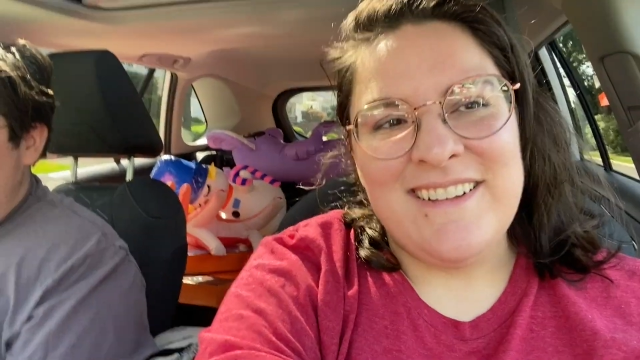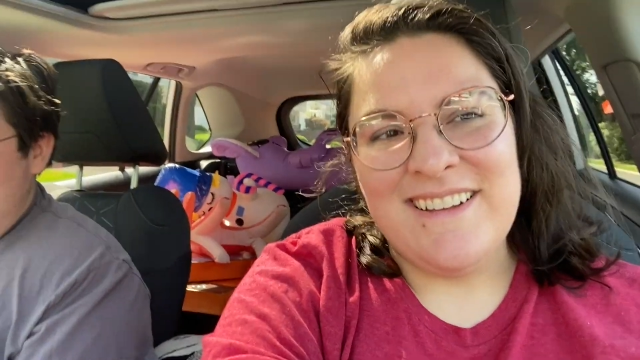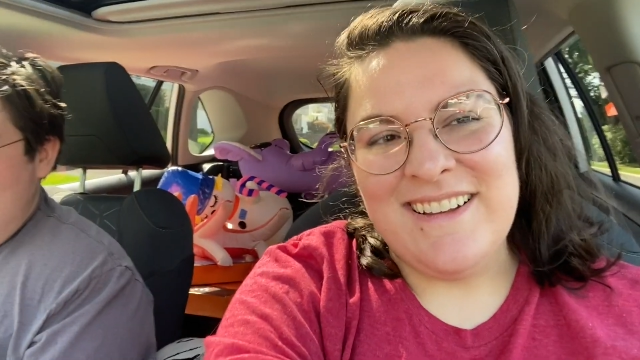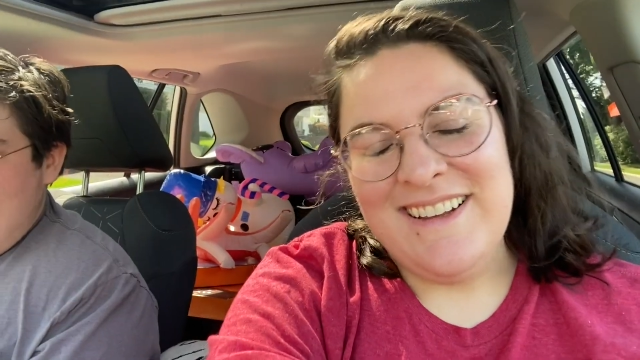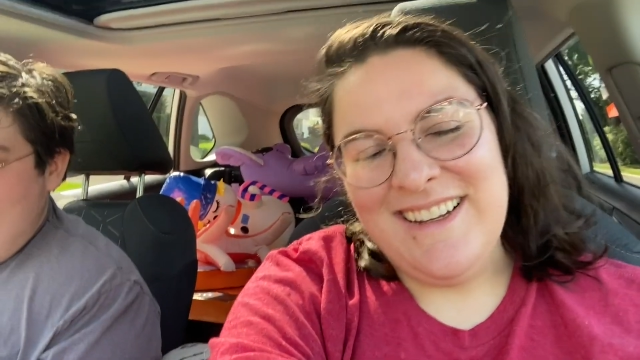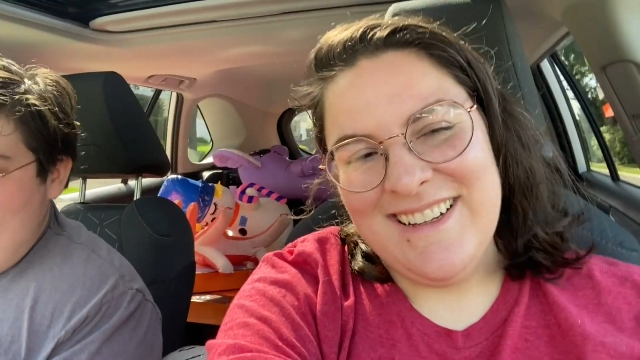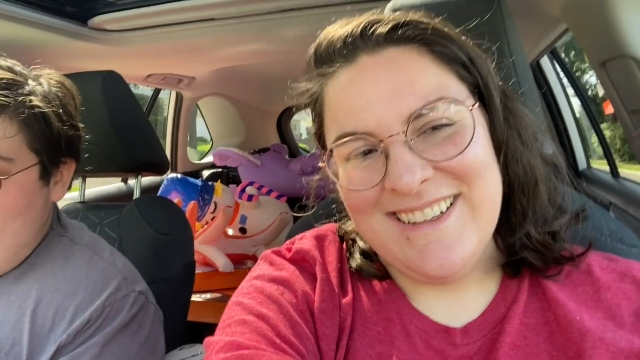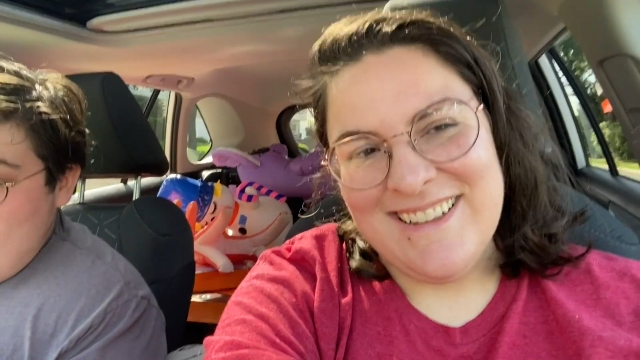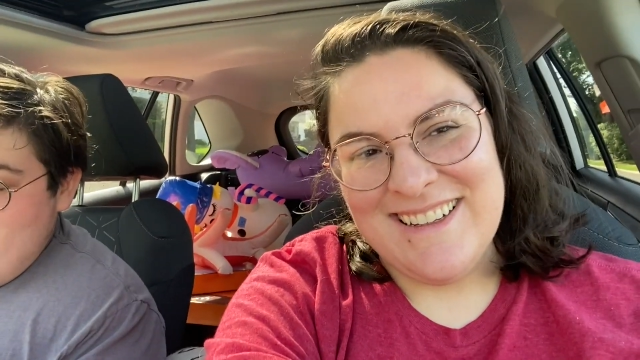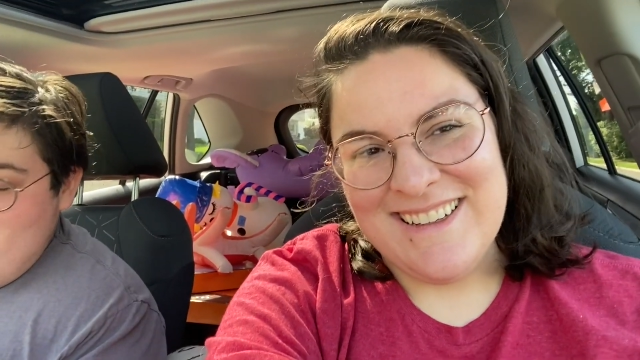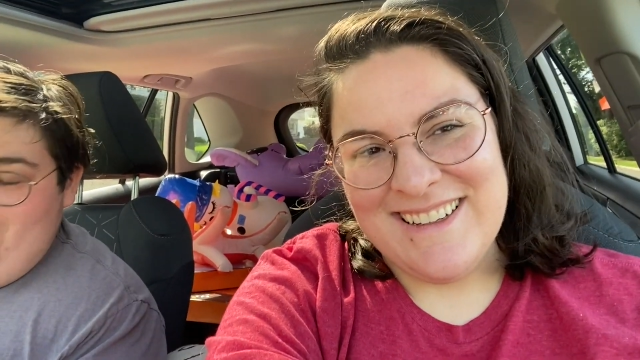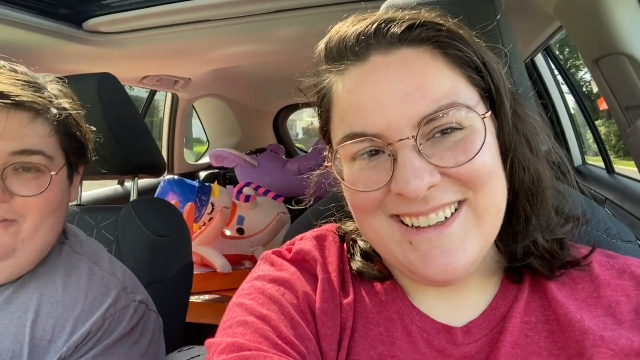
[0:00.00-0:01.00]
here.
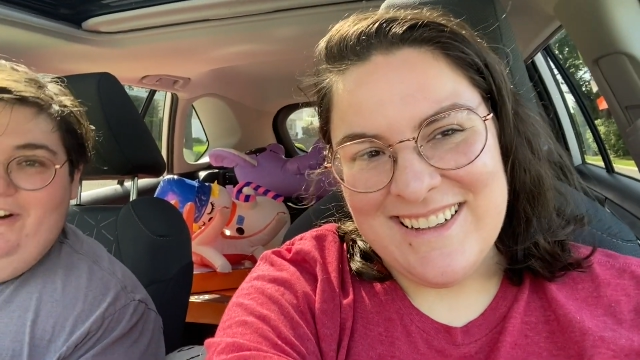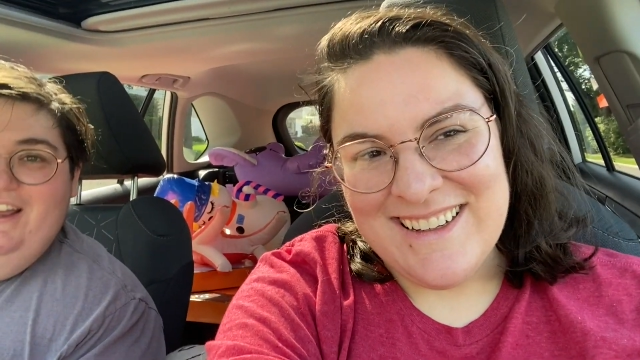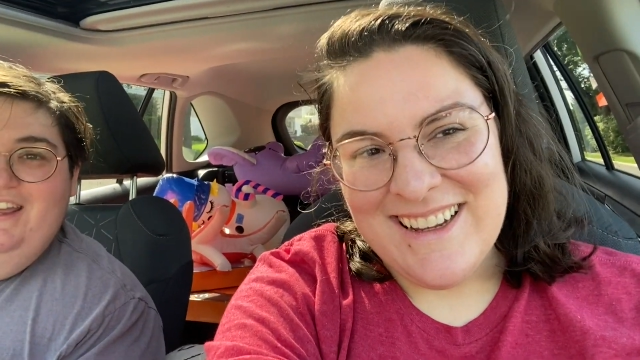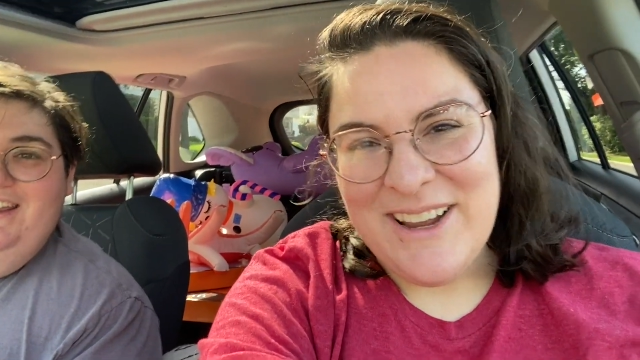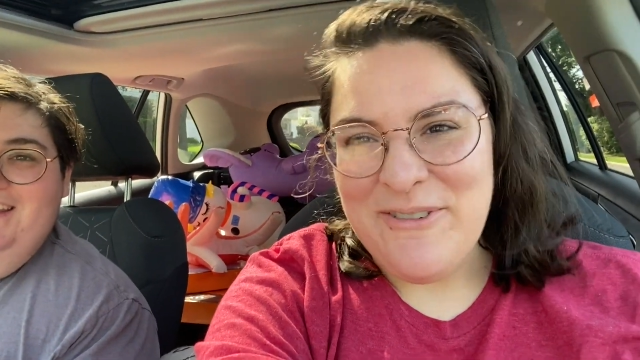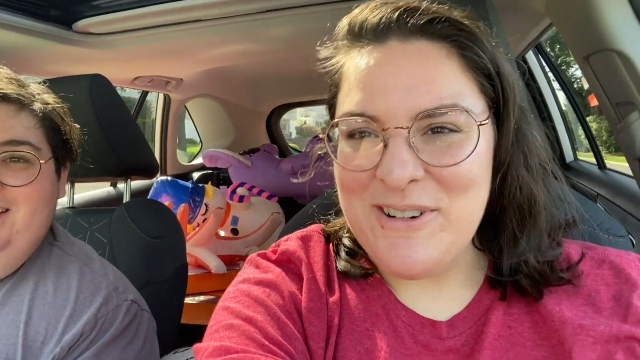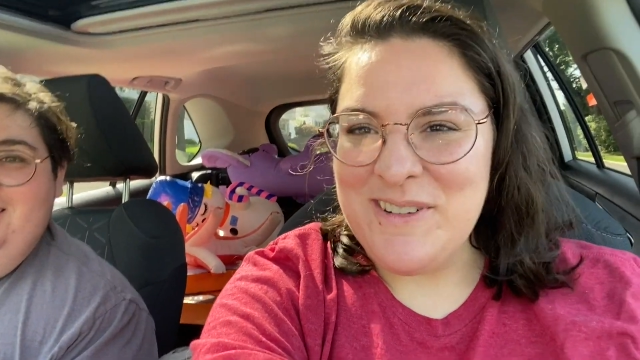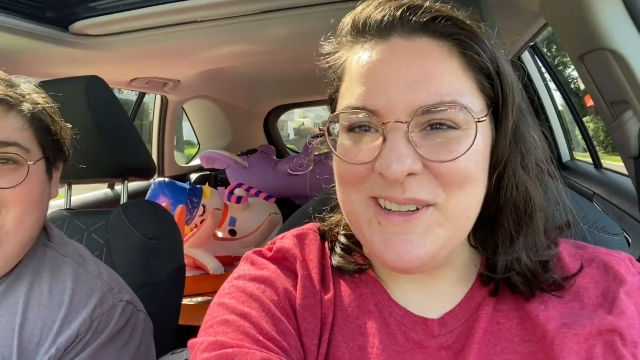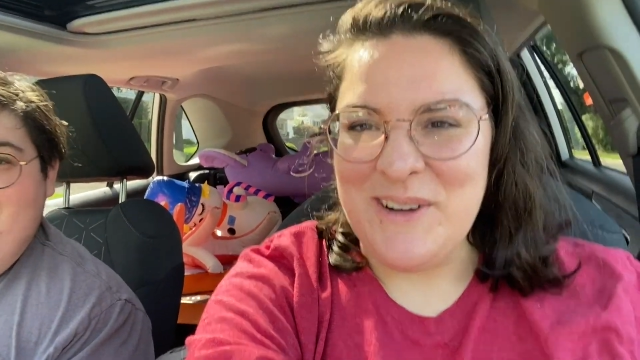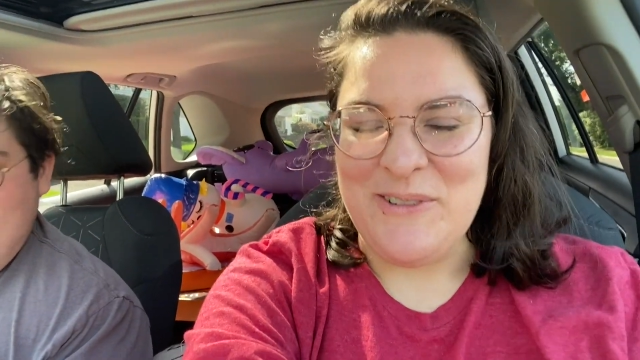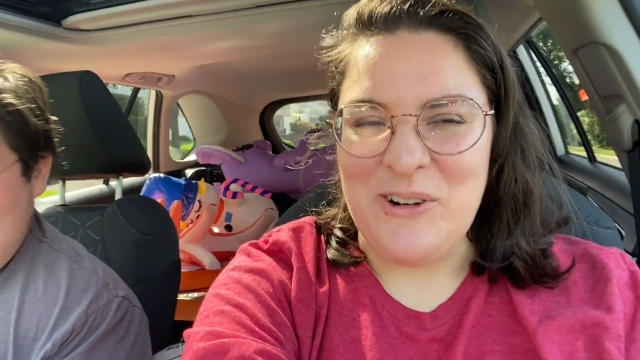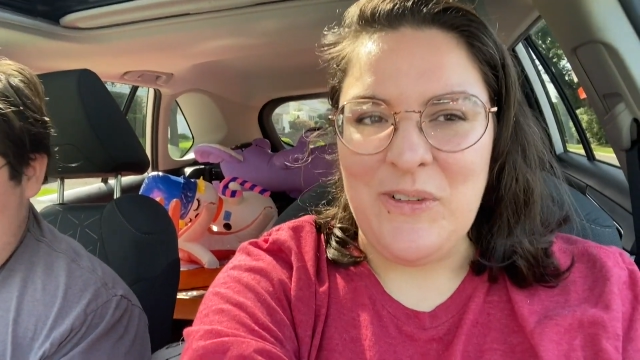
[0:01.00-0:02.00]
it's all right. We're just
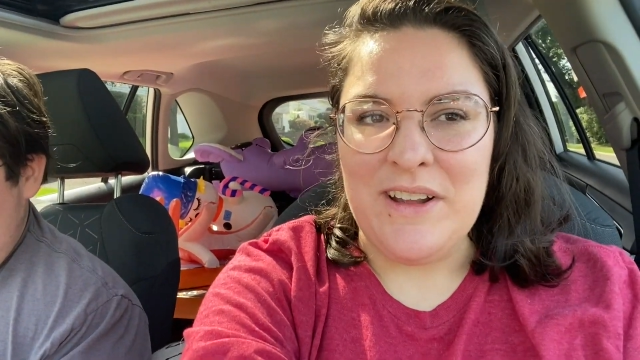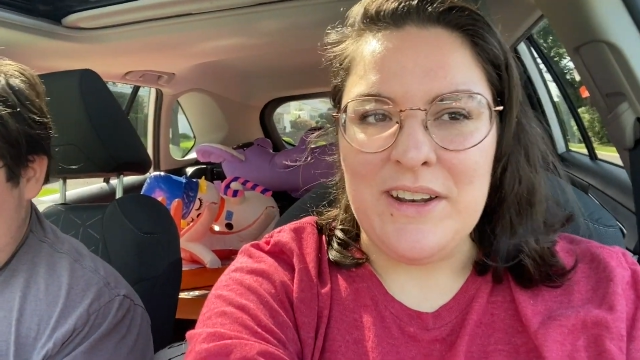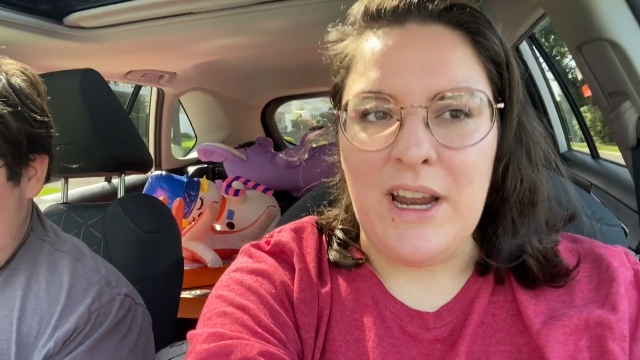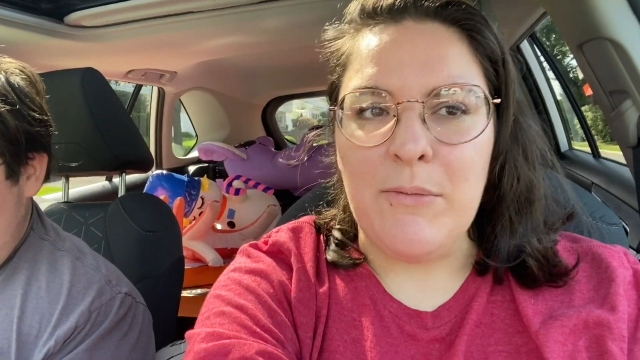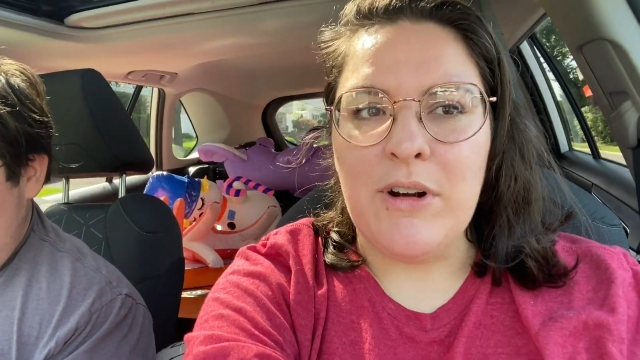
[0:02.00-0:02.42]
here for a fun time.